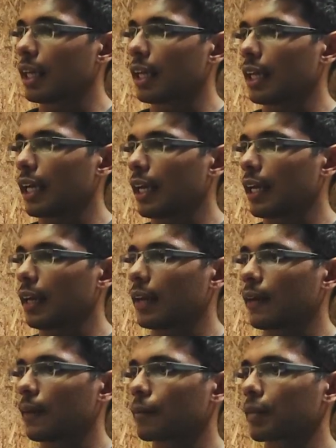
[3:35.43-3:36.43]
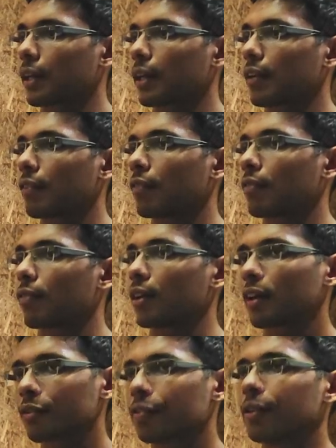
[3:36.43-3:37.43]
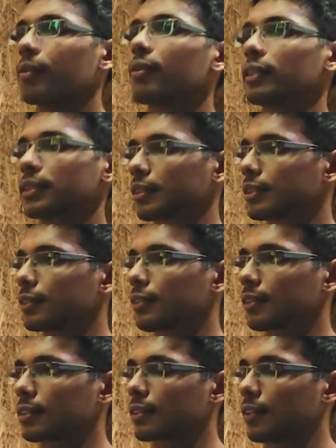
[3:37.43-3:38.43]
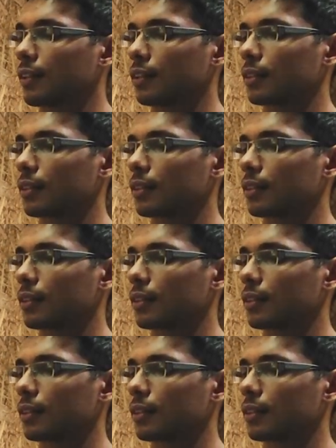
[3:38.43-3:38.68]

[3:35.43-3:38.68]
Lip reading: and I have a few research works.